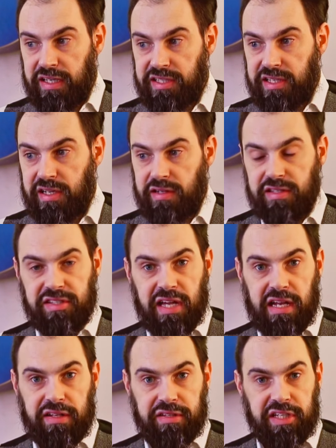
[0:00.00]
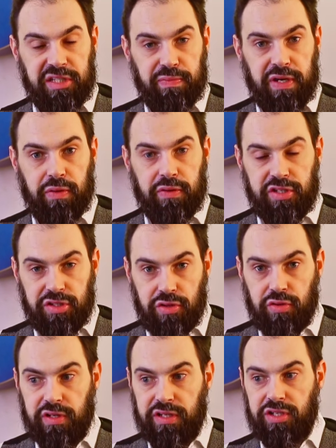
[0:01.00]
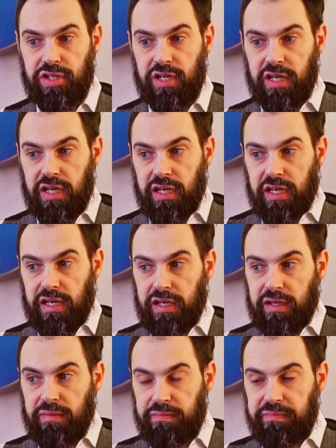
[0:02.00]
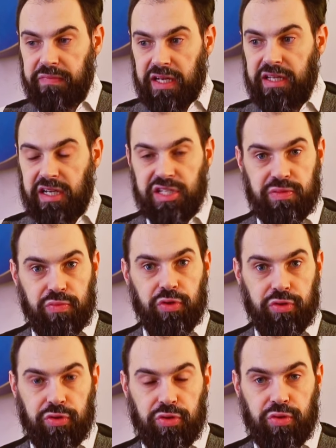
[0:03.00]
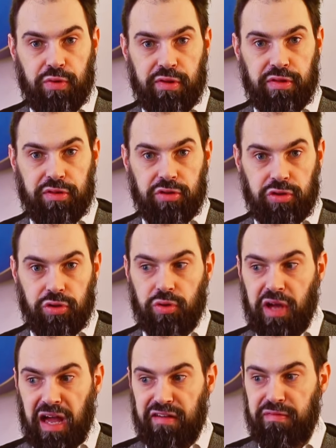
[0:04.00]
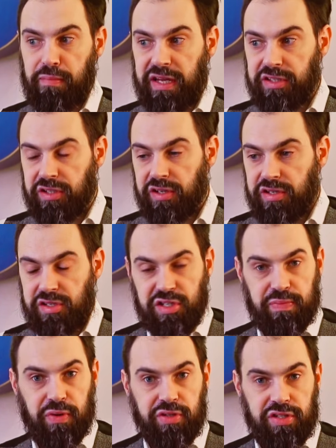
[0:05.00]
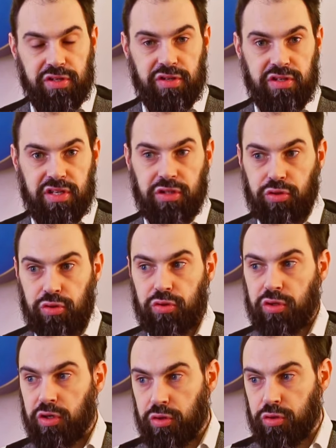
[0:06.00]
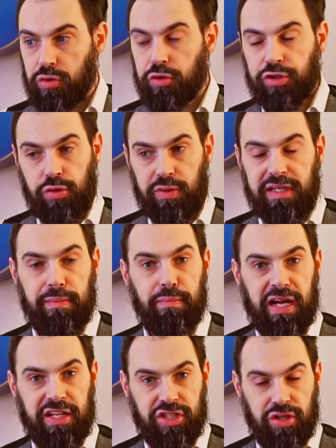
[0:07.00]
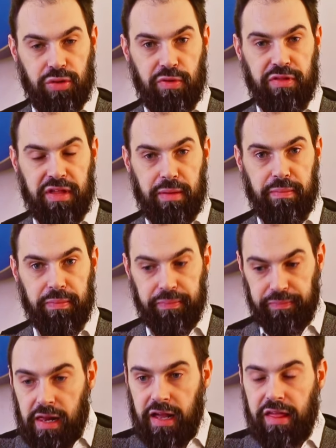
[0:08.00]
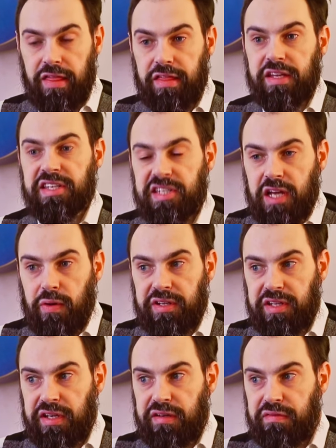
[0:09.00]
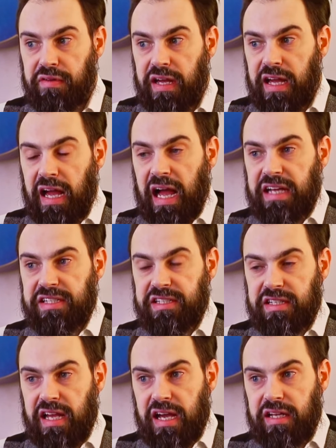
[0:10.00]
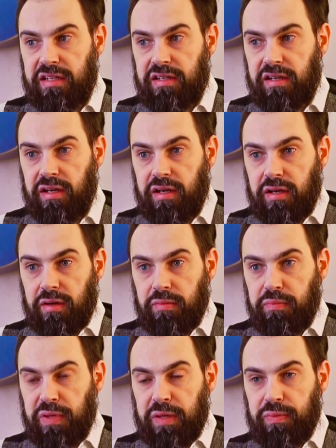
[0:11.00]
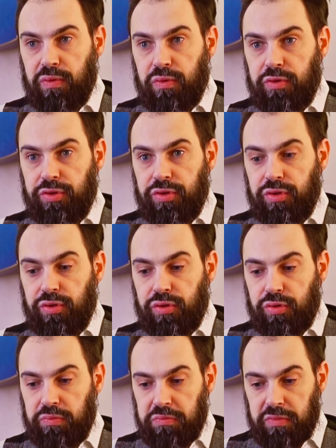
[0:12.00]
skills, talent, experience, knowledge. It has more to do with, do you have mentors, sponsors, and do you culturally match with them? And this narrative has led people to